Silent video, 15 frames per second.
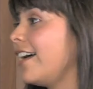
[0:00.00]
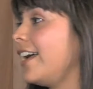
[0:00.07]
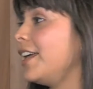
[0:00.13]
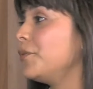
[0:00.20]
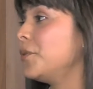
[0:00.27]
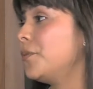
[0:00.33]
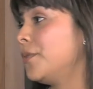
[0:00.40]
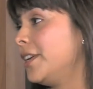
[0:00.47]

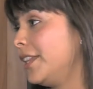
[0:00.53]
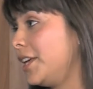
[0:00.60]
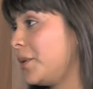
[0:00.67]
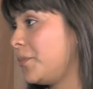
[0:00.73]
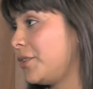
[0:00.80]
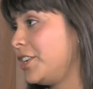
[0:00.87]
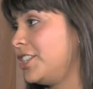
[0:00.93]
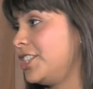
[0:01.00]
Hyatt. We
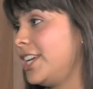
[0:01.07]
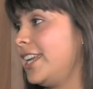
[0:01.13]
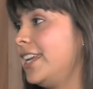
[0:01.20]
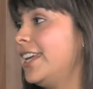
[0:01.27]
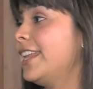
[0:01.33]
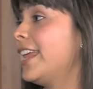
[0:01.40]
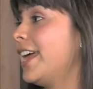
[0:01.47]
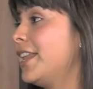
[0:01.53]
really
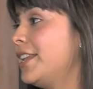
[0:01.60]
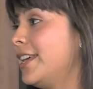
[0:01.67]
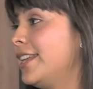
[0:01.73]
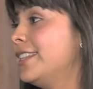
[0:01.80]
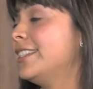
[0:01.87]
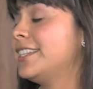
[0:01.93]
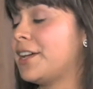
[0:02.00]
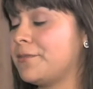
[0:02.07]
appreciate it, and
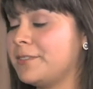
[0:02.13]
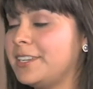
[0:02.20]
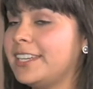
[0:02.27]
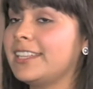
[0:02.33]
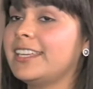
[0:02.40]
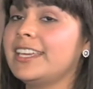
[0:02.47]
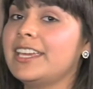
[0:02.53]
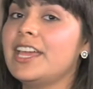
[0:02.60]
then
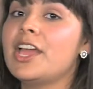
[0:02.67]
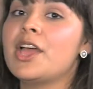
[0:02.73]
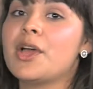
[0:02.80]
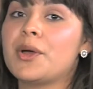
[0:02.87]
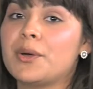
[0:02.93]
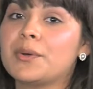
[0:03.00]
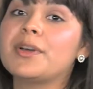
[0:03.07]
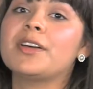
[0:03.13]
definitely
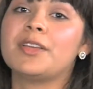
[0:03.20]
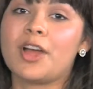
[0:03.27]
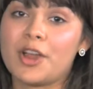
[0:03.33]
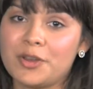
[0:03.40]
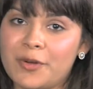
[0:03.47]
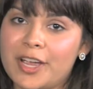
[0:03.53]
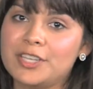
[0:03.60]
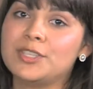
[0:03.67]

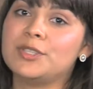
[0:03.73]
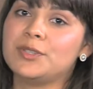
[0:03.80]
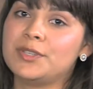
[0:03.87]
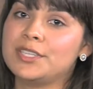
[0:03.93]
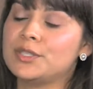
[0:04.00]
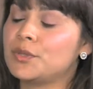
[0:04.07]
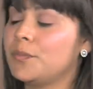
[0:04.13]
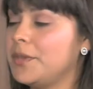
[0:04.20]
our graduate
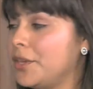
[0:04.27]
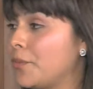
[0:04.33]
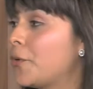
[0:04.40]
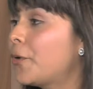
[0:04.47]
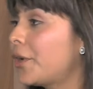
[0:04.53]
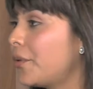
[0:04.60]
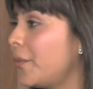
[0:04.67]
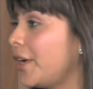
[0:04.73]
students will be
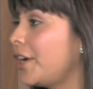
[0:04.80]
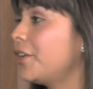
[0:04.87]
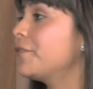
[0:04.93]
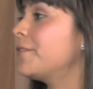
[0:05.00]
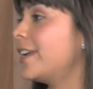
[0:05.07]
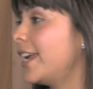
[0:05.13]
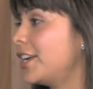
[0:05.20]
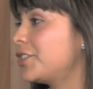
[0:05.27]
more
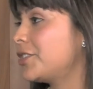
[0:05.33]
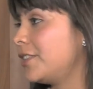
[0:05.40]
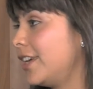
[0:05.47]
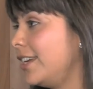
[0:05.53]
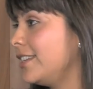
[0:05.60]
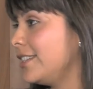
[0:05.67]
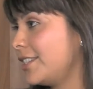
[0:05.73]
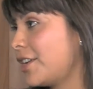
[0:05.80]
aware of
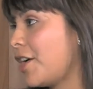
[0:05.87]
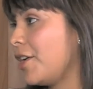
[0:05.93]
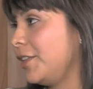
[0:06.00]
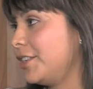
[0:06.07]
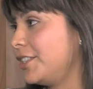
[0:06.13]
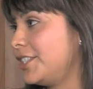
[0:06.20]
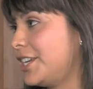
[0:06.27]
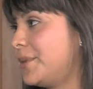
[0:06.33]
financial aid and
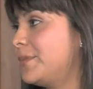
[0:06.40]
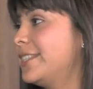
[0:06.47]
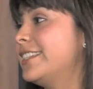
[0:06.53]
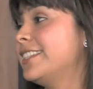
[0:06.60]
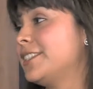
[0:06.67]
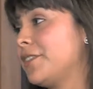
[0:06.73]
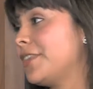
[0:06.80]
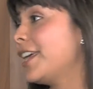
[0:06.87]

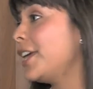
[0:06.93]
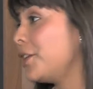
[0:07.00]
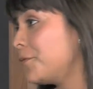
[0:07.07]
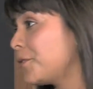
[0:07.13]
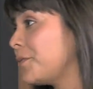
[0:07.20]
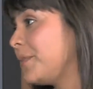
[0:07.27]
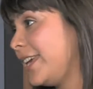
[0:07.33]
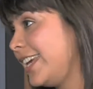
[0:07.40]
scholarships. So thank
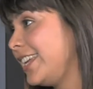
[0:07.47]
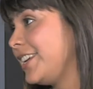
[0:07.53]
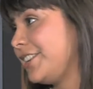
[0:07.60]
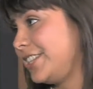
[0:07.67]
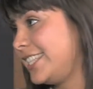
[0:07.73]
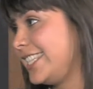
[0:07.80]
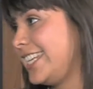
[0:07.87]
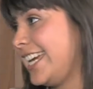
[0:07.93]
you for being
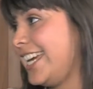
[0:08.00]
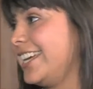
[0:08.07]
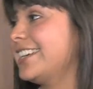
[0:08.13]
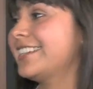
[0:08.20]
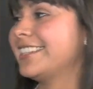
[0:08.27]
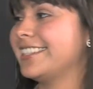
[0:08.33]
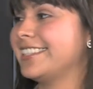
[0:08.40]
here today.